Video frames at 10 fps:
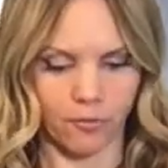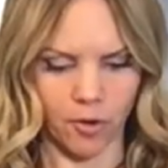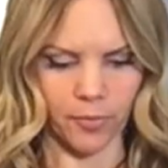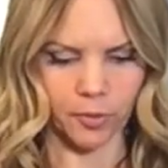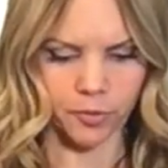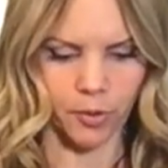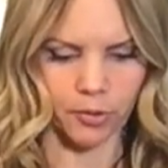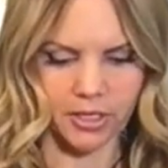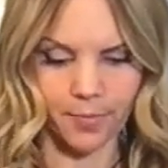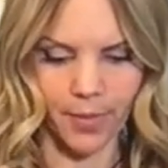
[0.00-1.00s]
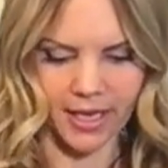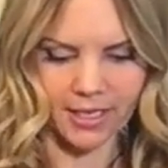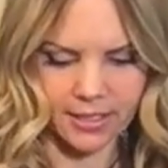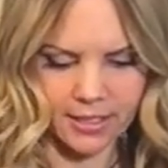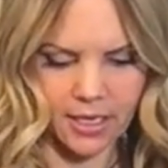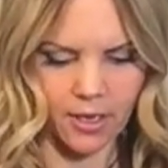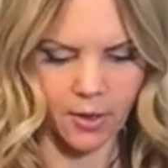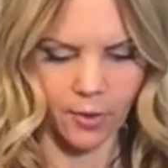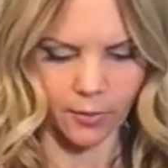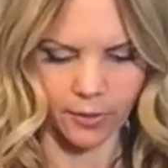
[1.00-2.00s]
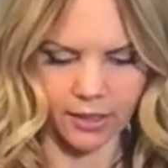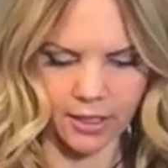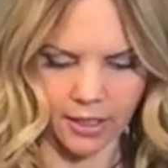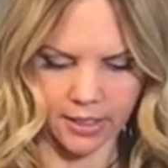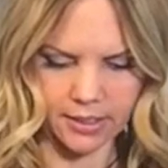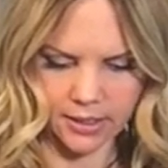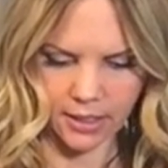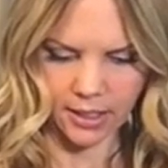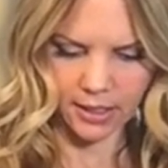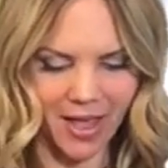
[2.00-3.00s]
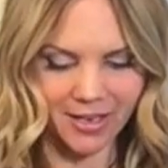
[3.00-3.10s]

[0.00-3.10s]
form those protein bites really nicely.